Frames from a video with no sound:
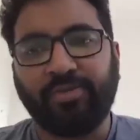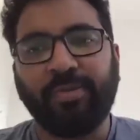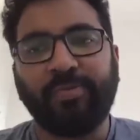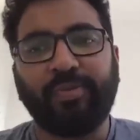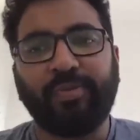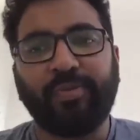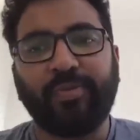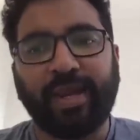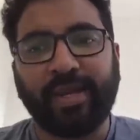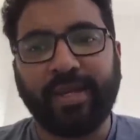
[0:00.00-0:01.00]
and which
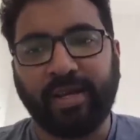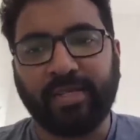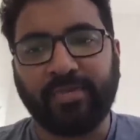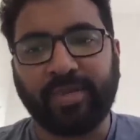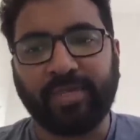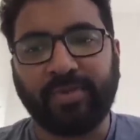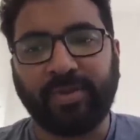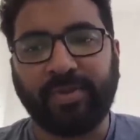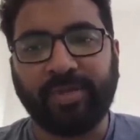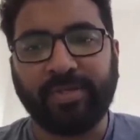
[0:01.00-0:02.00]
would be practical
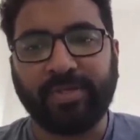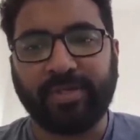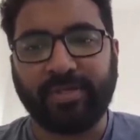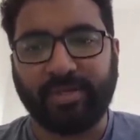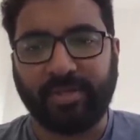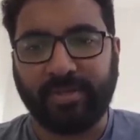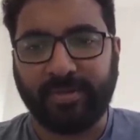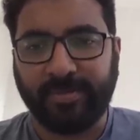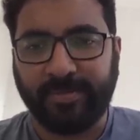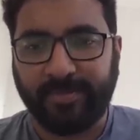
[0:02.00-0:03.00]
Uh, as far as
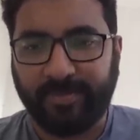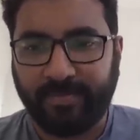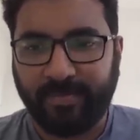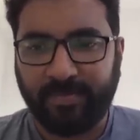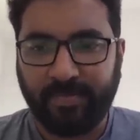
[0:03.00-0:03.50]
preparation is concerned.